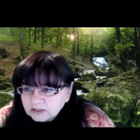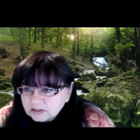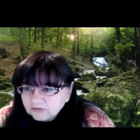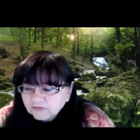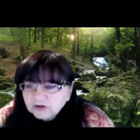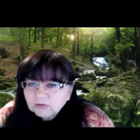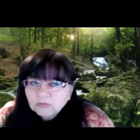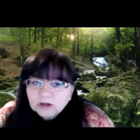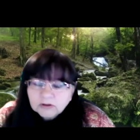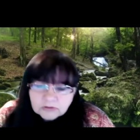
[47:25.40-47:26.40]
because it's a very
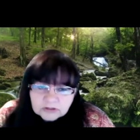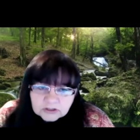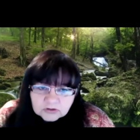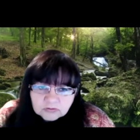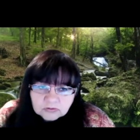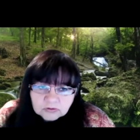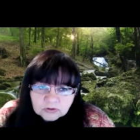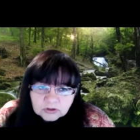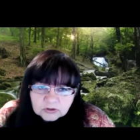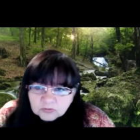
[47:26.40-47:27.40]
wealthy
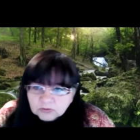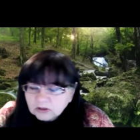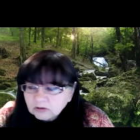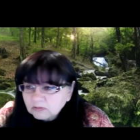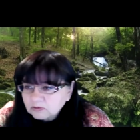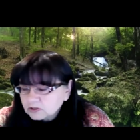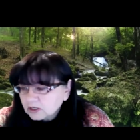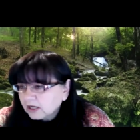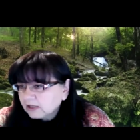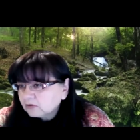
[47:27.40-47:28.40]
school, it's one of the
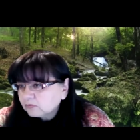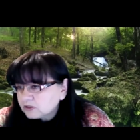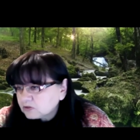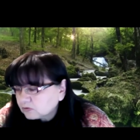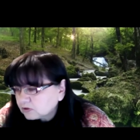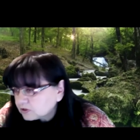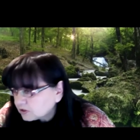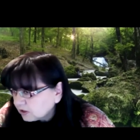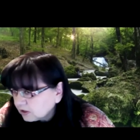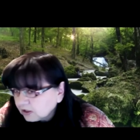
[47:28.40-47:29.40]
most highly
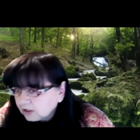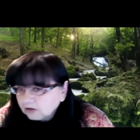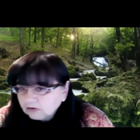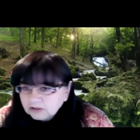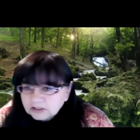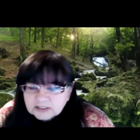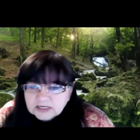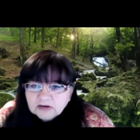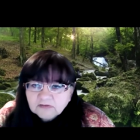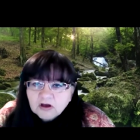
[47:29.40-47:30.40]
resourced here in the
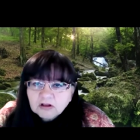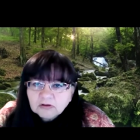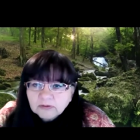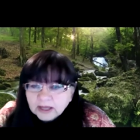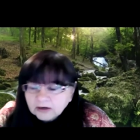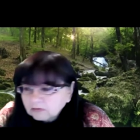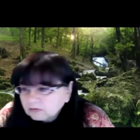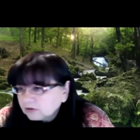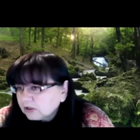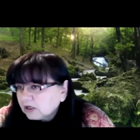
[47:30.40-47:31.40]
state of
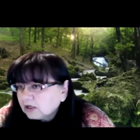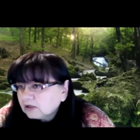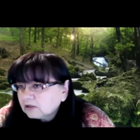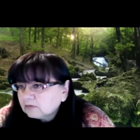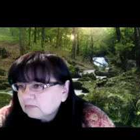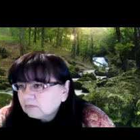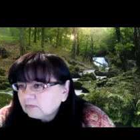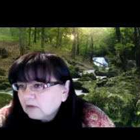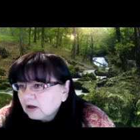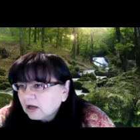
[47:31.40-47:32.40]
Colorado.
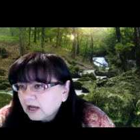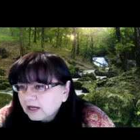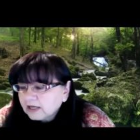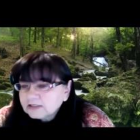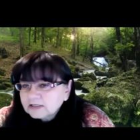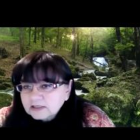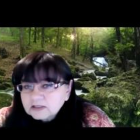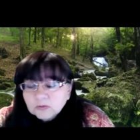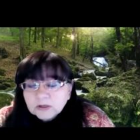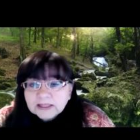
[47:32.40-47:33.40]
I said,
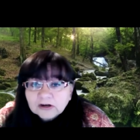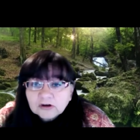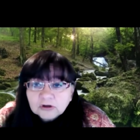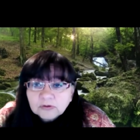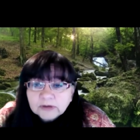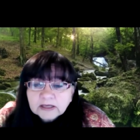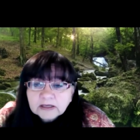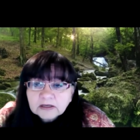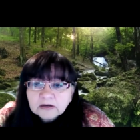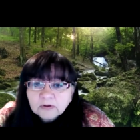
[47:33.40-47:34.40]
this is what they're doing,
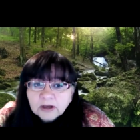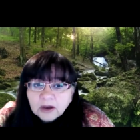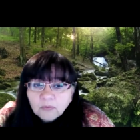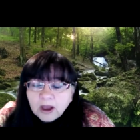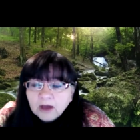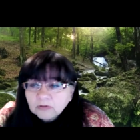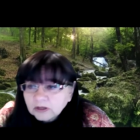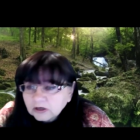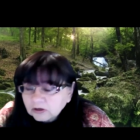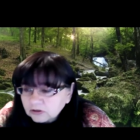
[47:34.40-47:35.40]
how
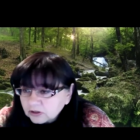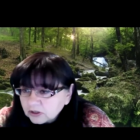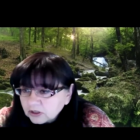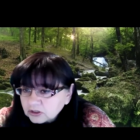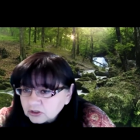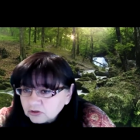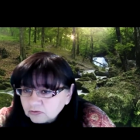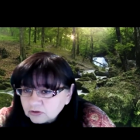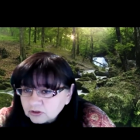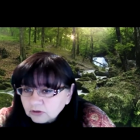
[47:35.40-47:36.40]
their
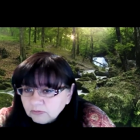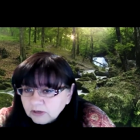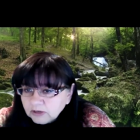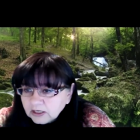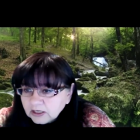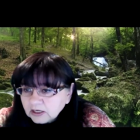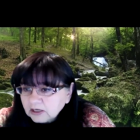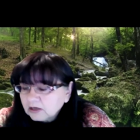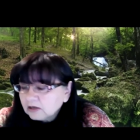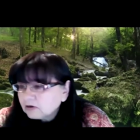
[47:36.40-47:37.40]
students are
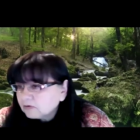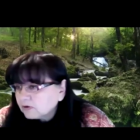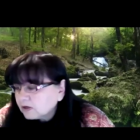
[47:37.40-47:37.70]
meeting,